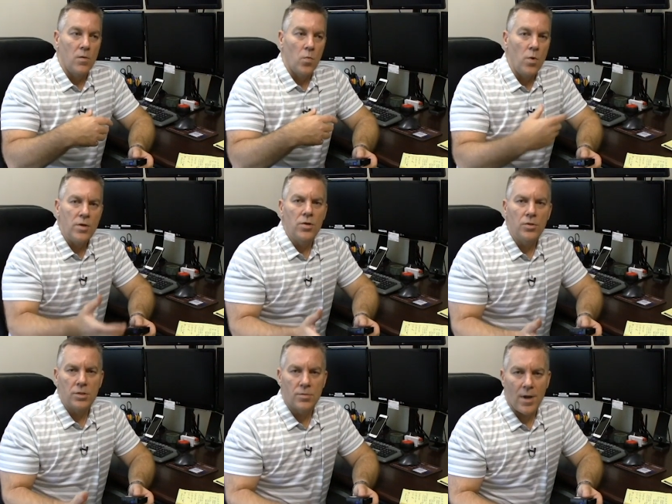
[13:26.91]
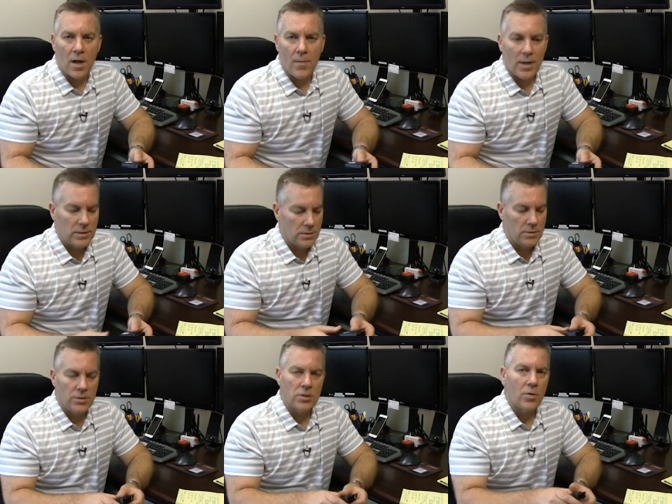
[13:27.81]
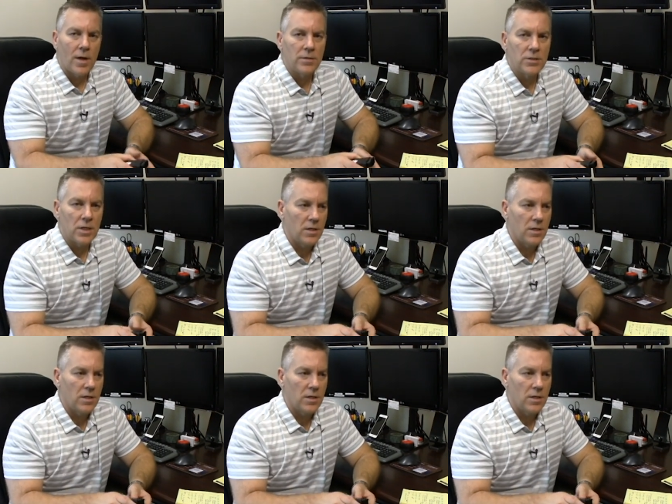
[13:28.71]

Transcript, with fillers: we usually recommend just go out and stick